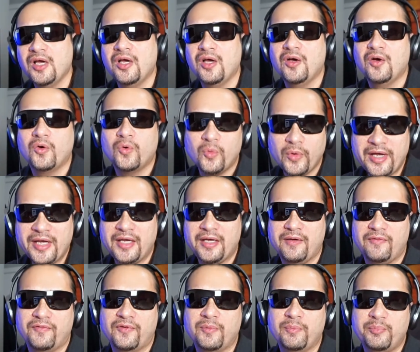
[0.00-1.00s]
away
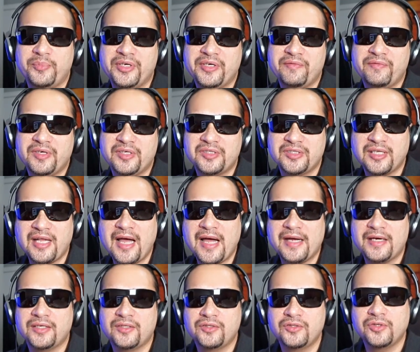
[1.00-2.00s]
from previous
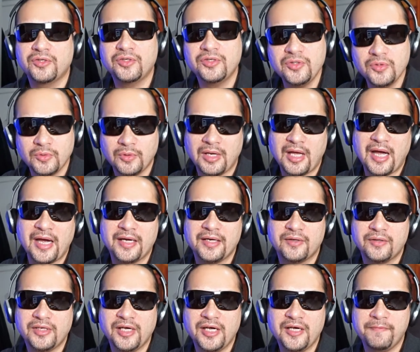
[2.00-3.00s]
lie to a new lie,
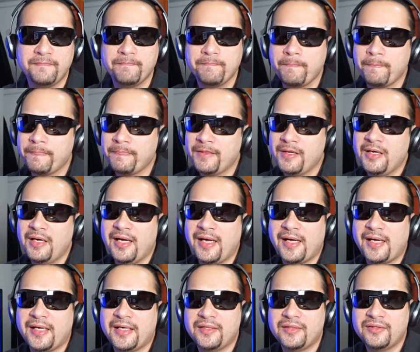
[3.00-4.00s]
okay?
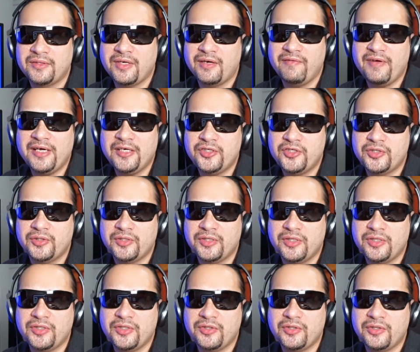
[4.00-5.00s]
And eventually
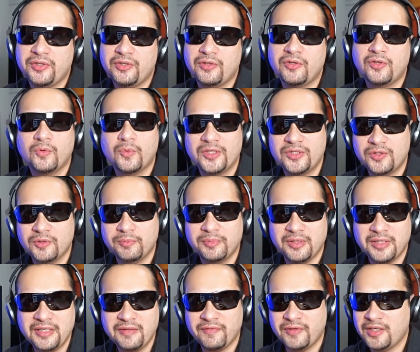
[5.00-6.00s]
you don't know what to
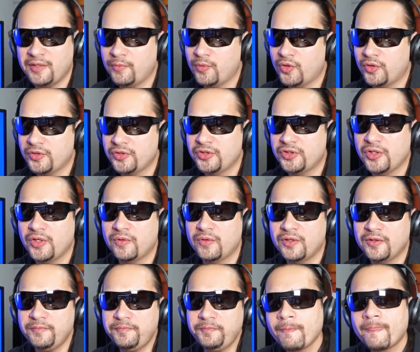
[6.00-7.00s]
believe anymore.
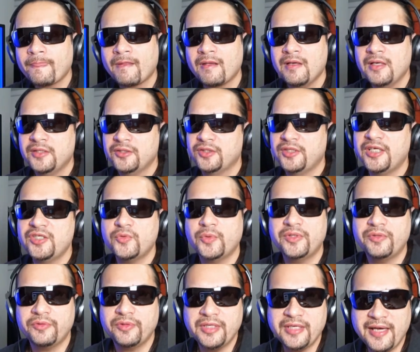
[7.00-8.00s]
So that's
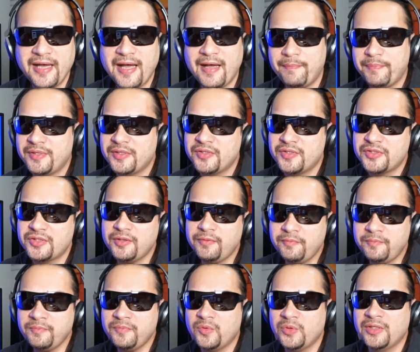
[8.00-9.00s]
what really happens
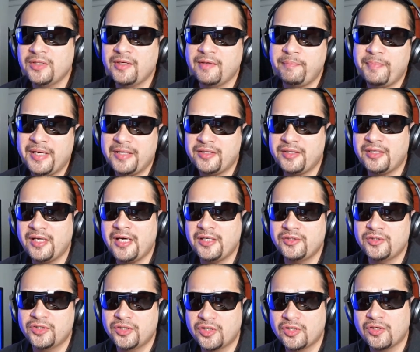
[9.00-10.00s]
in a
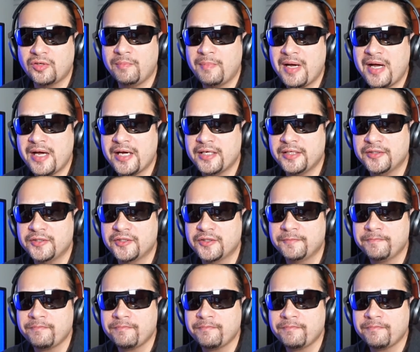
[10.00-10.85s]
pathological mind.